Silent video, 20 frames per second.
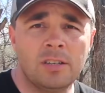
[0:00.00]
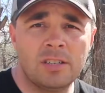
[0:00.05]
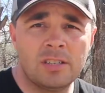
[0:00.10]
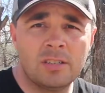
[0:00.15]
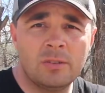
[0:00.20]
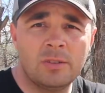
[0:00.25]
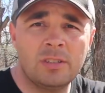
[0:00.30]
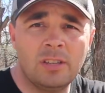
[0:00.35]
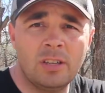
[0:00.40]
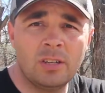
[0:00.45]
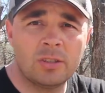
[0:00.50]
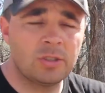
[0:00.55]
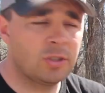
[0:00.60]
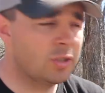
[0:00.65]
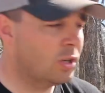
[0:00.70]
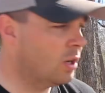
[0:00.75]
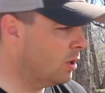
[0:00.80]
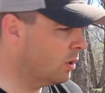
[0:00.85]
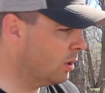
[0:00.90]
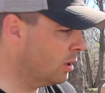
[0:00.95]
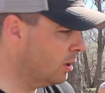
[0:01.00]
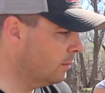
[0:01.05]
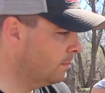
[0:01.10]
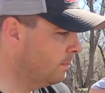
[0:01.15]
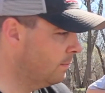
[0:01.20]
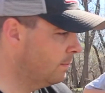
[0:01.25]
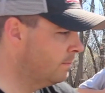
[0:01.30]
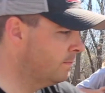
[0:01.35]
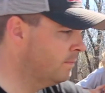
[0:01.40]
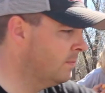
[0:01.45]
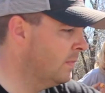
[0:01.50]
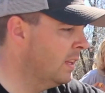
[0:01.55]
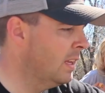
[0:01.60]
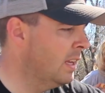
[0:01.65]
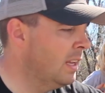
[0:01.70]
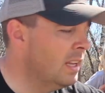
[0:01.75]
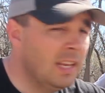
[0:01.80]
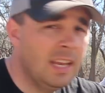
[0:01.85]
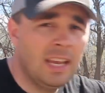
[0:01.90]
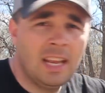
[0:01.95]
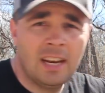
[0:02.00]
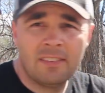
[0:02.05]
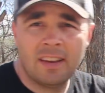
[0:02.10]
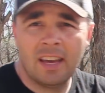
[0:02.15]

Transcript: just so it's a little stronger. And